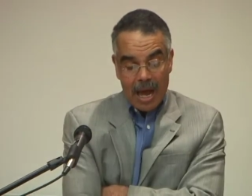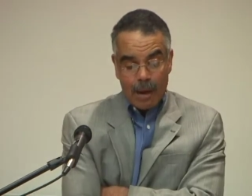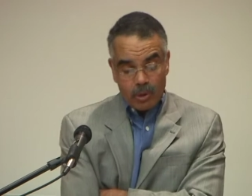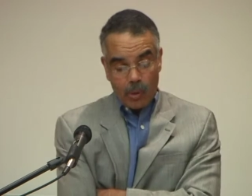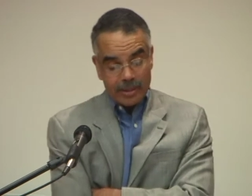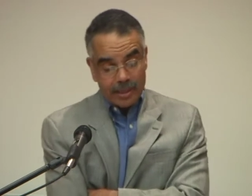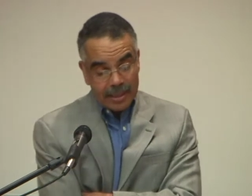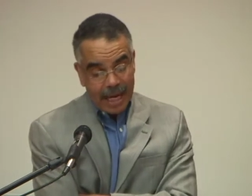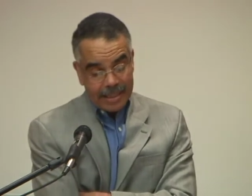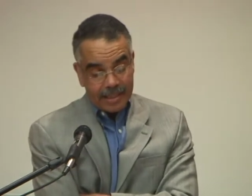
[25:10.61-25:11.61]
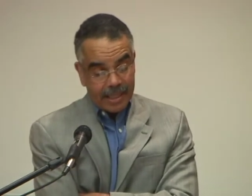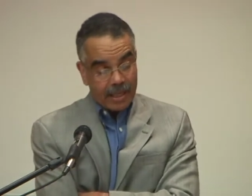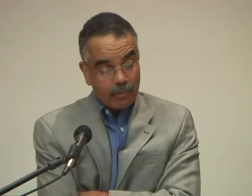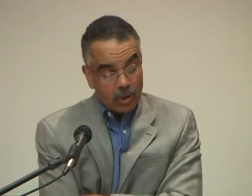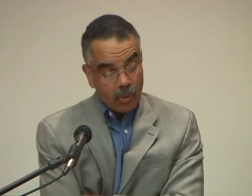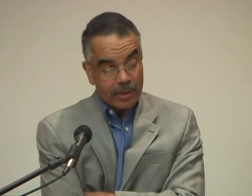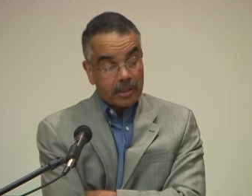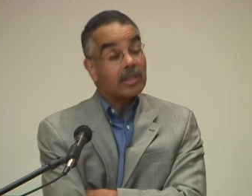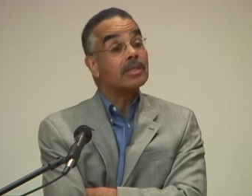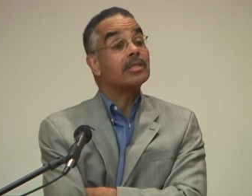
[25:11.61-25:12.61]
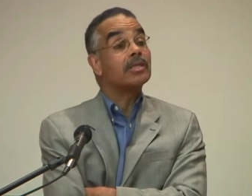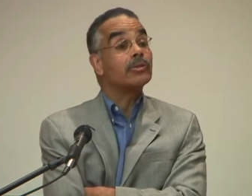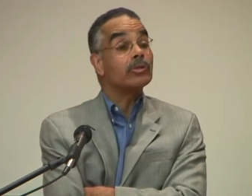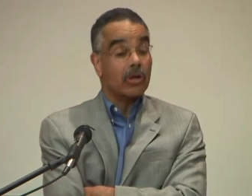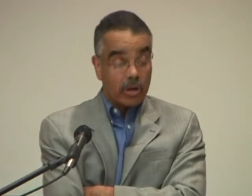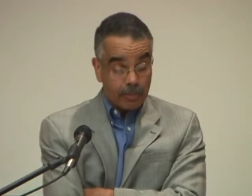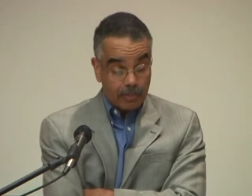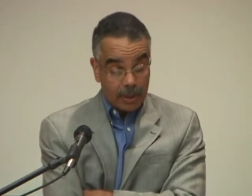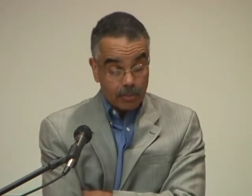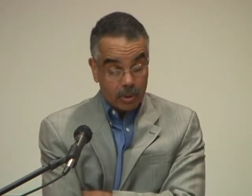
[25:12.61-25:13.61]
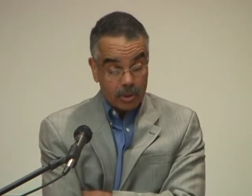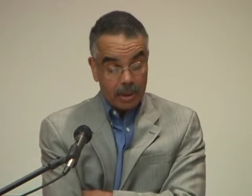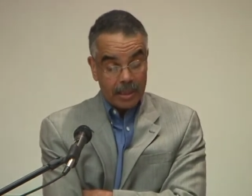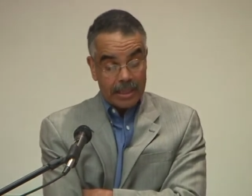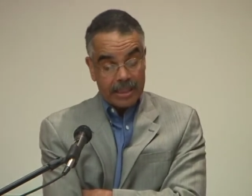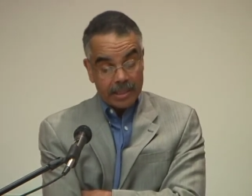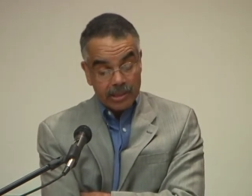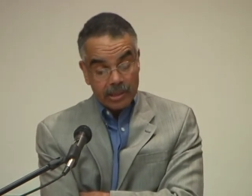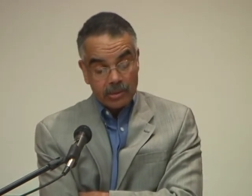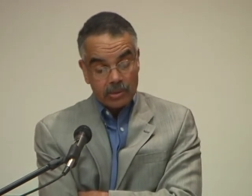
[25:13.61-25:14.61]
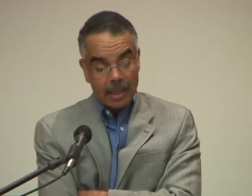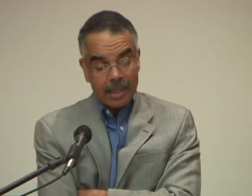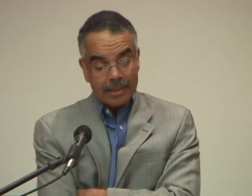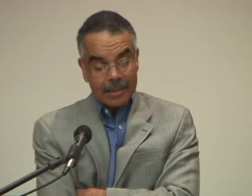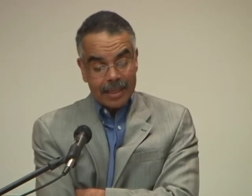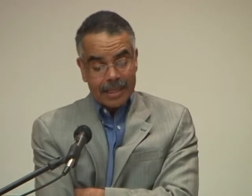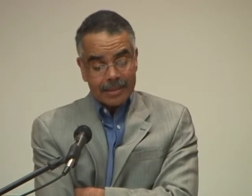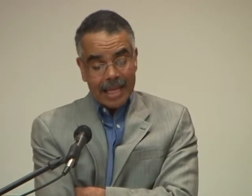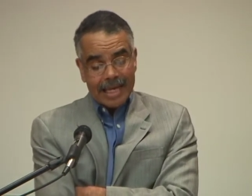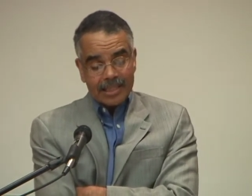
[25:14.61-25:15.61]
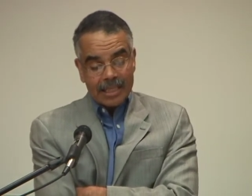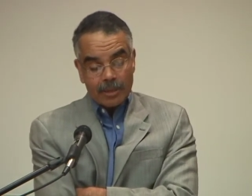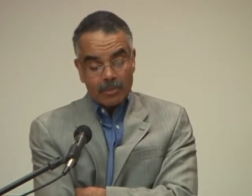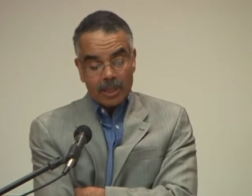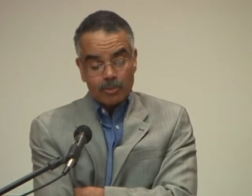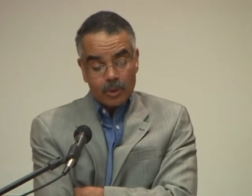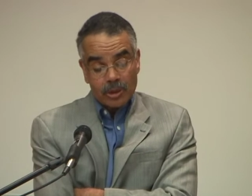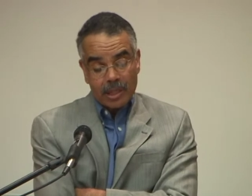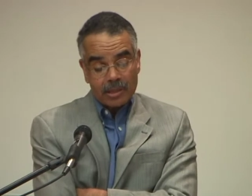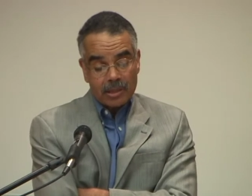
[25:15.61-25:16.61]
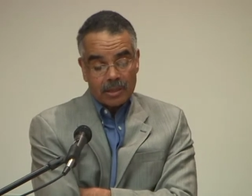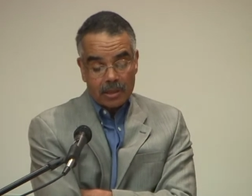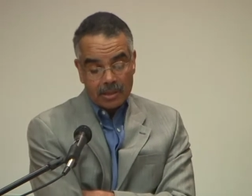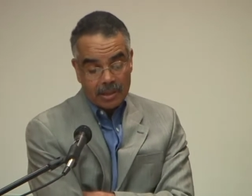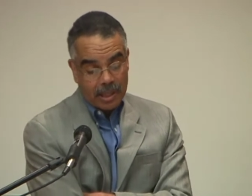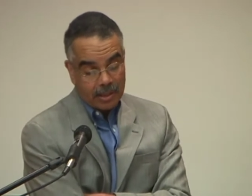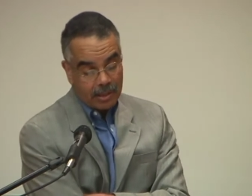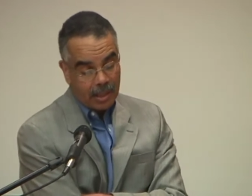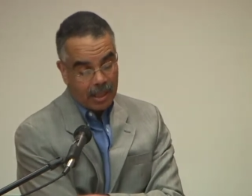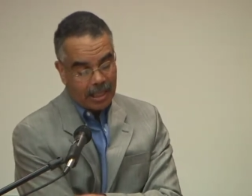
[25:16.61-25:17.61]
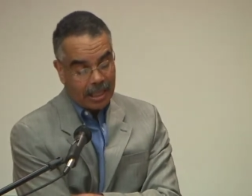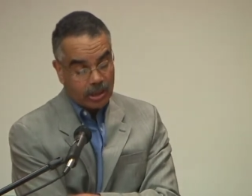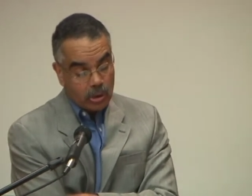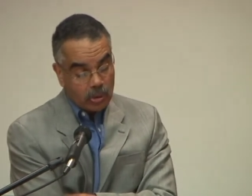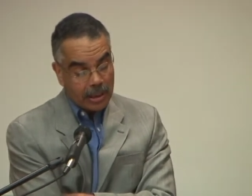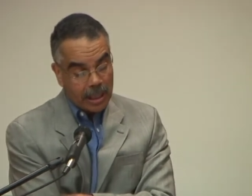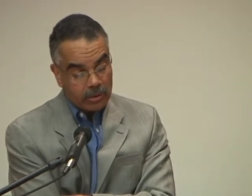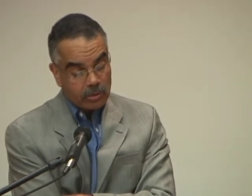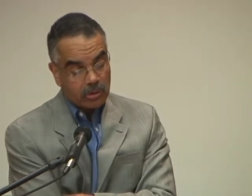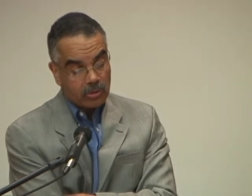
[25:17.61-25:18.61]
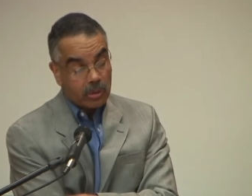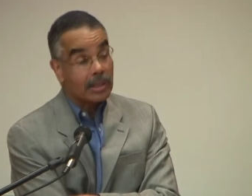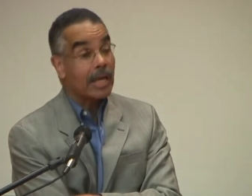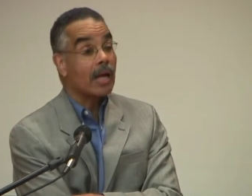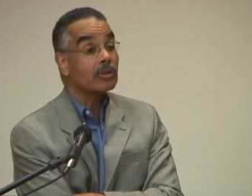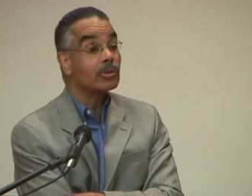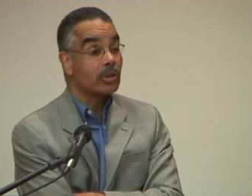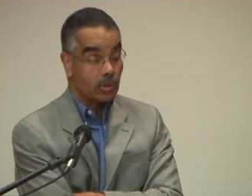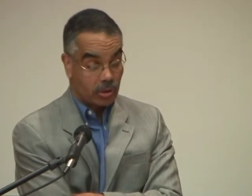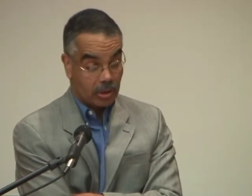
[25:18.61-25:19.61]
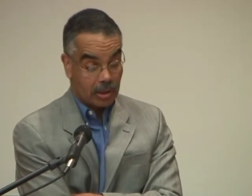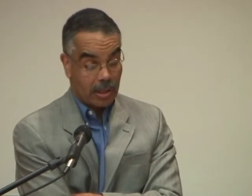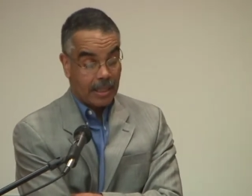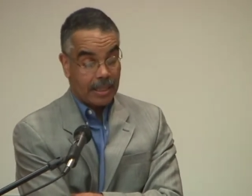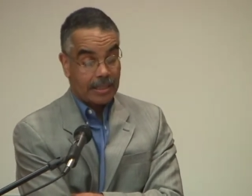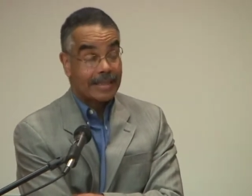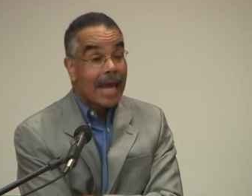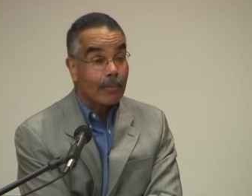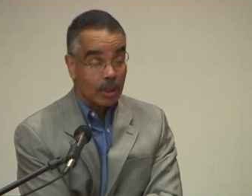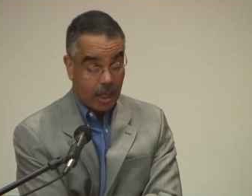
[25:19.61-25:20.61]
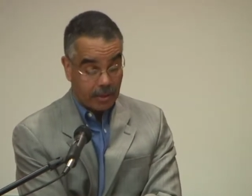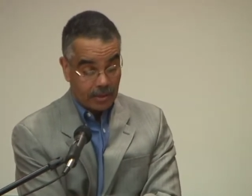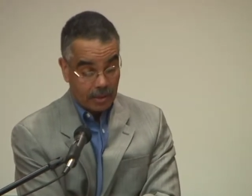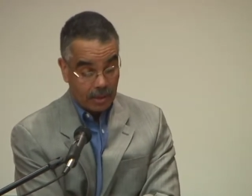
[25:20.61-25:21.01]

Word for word: I'm going to die, he said. I'm going to continue to hurt people, he continued. The last, last statement is precisely enunciated as Julie Andrews' thrilling elocution in Camelot.